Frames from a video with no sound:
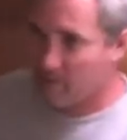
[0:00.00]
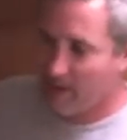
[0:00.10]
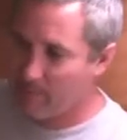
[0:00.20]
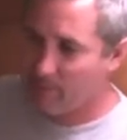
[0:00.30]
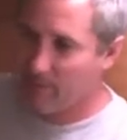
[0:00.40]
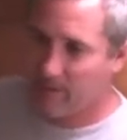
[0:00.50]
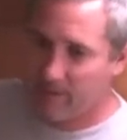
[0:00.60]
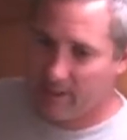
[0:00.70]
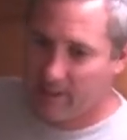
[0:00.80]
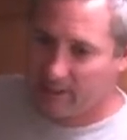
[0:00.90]
evaporator
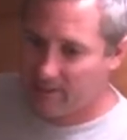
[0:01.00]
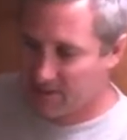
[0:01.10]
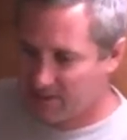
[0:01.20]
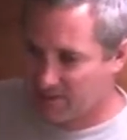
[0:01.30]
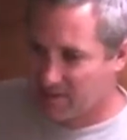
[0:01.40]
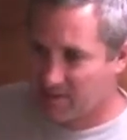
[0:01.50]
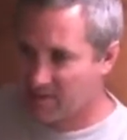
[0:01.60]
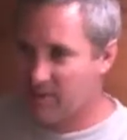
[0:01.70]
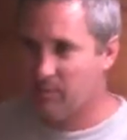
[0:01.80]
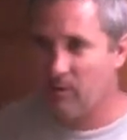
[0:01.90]
in here because this is a
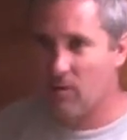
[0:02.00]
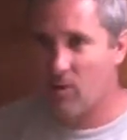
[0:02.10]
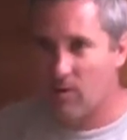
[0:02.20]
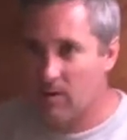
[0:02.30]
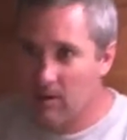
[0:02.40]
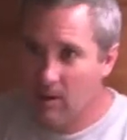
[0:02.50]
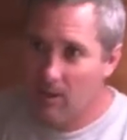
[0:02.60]
sleeping quarter,